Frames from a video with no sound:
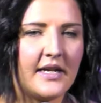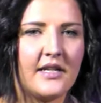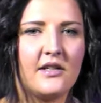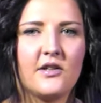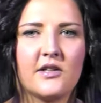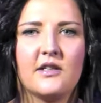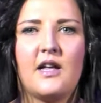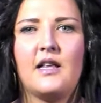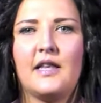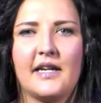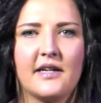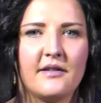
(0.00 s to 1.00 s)
can look a lot
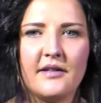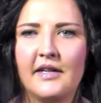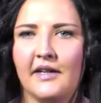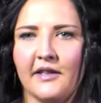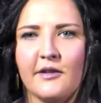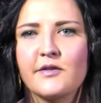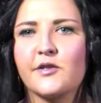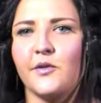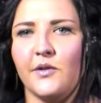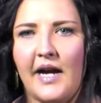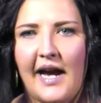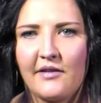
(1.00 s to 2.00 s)
like those
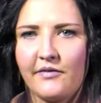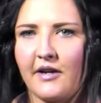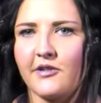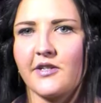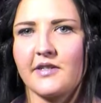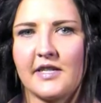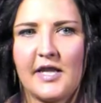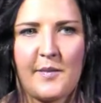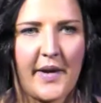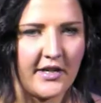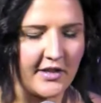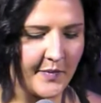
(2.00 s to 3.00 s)
Google ad vouchers, and they
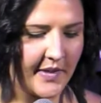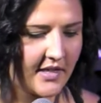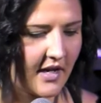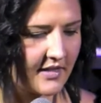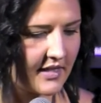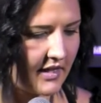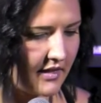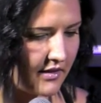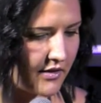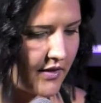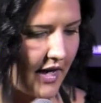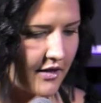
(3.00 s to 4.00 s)
might just be tossing it in the
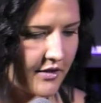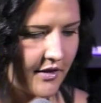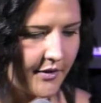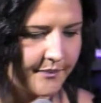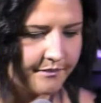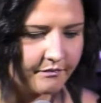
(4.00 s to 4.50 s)
trash. So